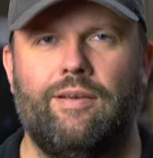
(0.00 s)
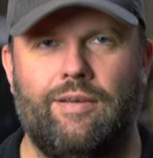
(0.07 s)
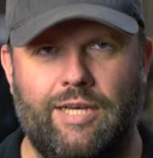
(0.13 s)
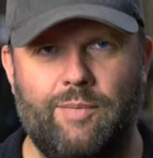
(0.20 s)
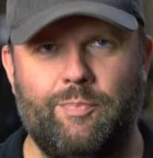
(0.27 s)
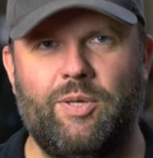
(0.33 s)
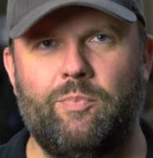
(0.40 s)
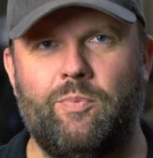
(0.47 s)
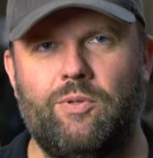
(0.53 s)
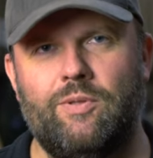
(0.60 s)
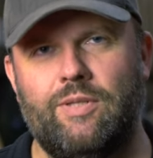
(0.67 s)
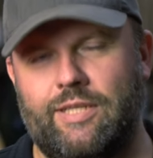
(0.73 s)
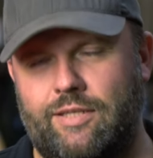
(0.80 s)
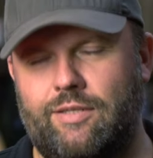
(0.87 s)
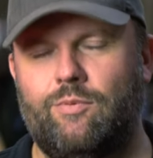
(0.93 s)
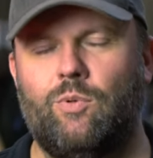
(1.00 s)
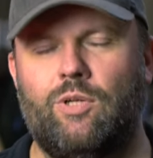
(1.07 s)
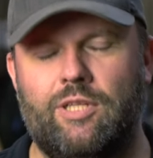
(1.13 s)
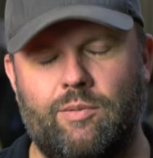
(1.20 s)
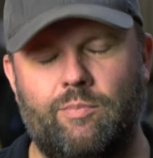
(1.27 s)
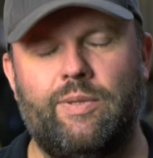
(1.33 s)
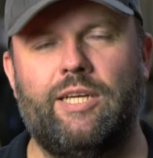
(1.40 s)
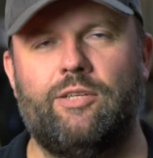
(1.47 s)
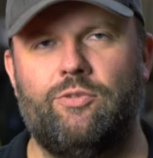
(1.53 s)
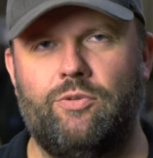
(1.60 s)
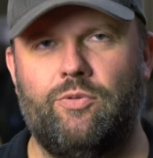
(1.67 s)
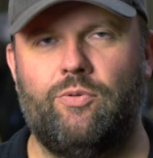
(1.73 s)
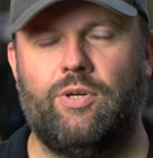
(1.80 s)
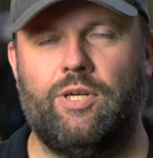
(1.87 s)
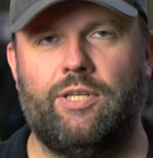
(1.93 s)
Hi people, and welcome back to
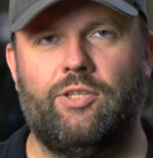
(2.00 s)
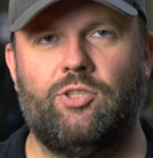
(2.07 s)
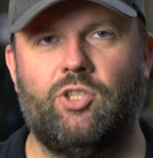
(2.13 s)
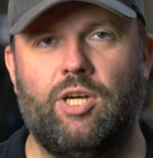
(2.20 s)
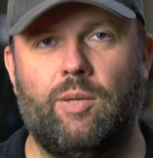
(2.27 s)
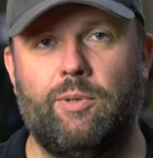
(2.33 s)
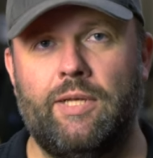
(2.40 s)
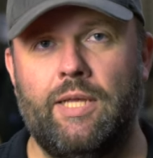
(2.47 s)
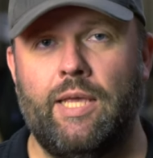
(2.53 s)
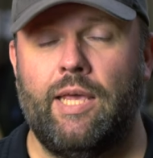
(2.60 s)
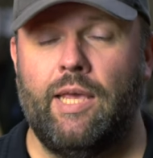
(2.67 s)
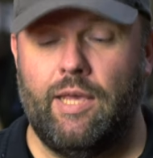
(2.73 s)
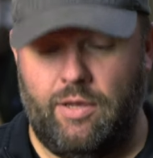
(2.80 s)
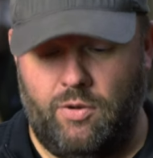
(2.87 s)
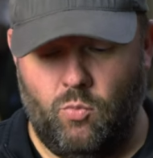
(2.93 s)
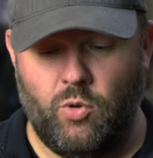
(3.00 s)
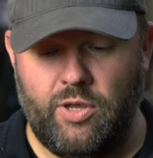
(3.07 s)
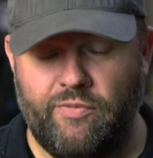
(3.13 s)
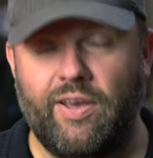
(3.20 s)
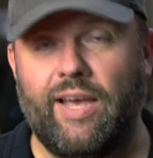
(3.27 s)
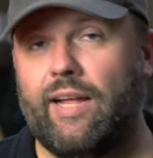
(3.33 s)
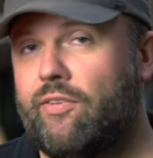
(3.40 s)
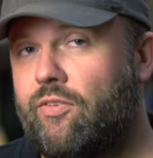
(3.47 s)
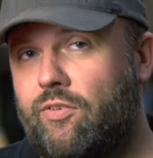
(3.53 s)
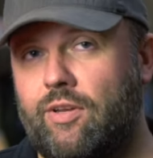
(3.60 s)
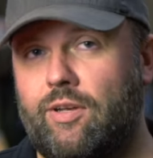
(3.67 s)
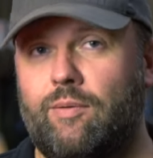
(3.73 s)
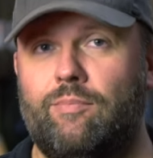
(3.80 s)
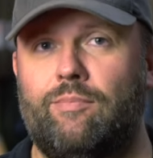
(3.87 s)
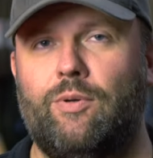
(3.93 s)
The Rocket Shop. We had
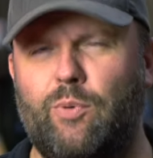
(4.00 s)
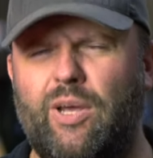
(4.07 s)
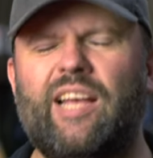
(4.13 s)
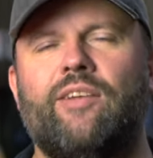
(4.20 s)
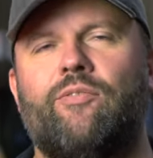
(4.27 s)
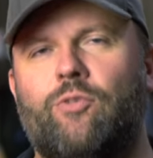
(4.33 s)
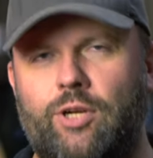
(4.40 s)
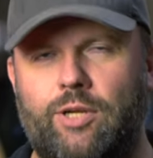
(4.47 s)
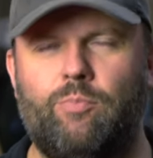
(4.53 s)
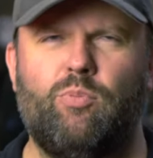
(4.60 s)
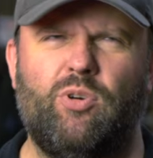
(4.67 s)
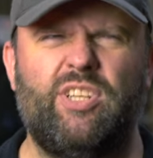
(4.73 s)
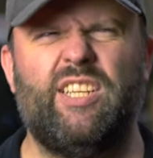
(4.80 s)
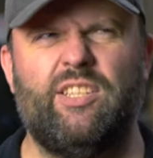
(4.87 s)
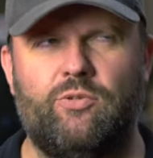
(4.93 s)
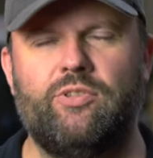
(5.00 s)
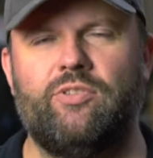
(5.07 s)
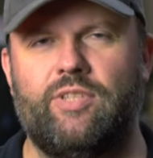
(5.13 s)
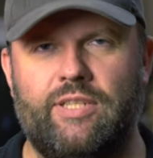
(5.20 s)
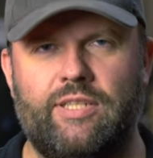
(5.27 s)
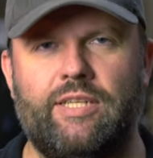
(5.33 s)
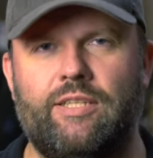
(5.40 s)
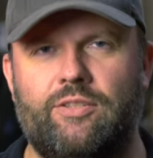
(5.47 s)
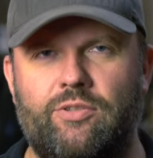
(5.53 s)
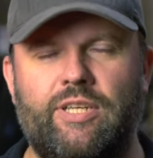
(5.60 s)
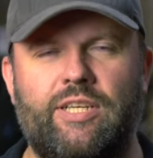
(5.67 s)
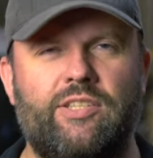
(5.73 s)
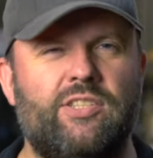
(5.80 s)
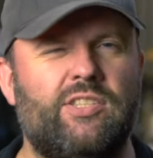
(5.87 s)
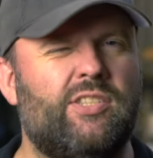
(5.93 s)
a really pretty interesting day
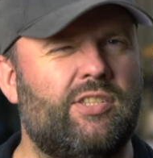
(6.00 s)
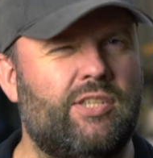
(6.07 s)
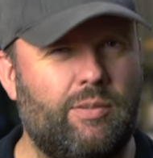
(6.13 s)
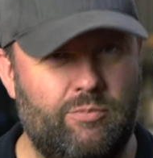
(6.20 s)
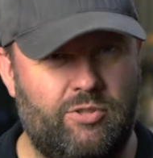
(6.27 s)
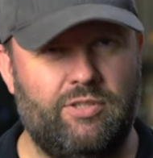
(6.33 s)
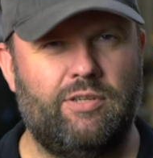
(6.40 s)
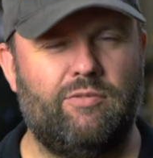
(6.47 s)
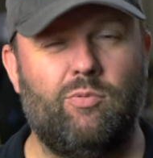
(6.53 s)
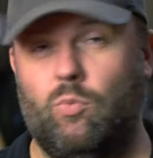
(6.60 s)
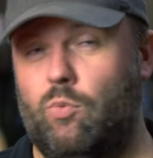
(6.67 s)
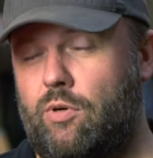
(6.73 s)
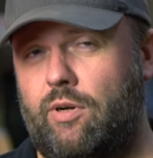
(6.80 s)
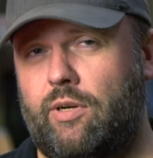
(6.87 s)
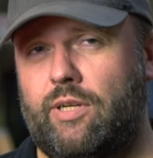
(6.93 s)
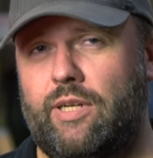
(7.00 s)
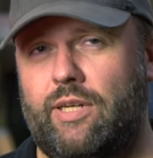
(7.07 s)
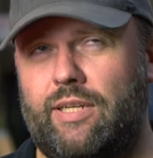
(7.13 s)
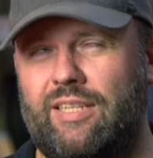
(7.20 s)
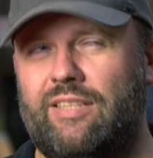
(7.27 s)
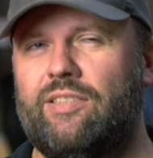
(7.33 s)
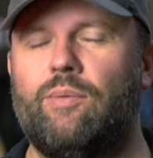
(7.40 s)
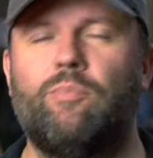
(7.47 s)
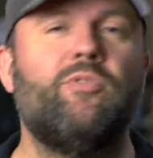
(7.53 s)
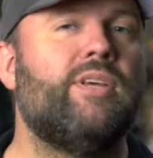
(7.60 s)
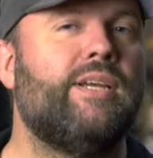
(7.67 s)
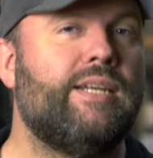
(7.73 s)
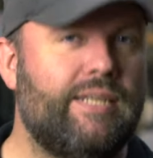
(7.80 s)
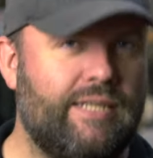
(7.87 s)
today. Some stuff worked and something